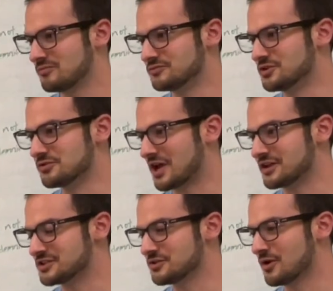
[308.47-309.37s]
you can't
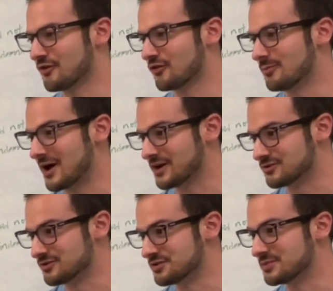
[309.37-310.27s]
sue her for
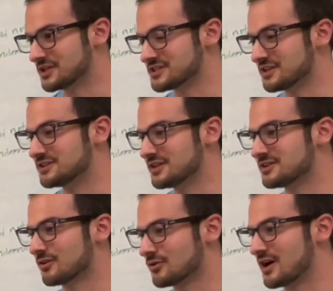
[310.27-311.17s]
battery because it didn't
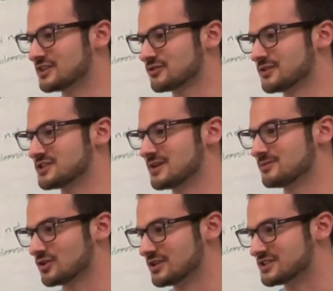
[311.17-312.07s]
arise from the same
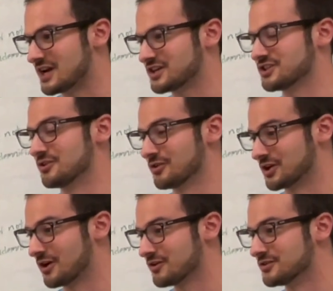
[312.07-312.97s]
transaction or
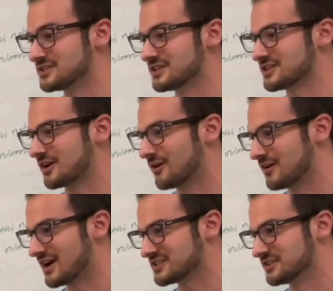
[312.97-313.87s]
occurrence as the car
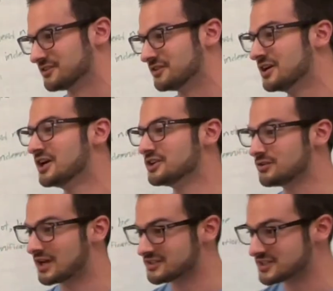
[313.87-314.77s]
accident. You
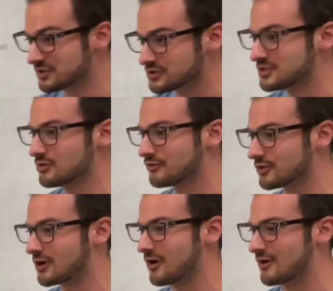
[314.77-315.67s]
can still sue her for the
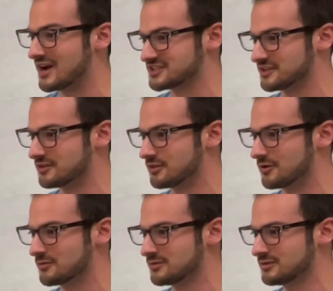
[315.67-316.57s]
car accident, though.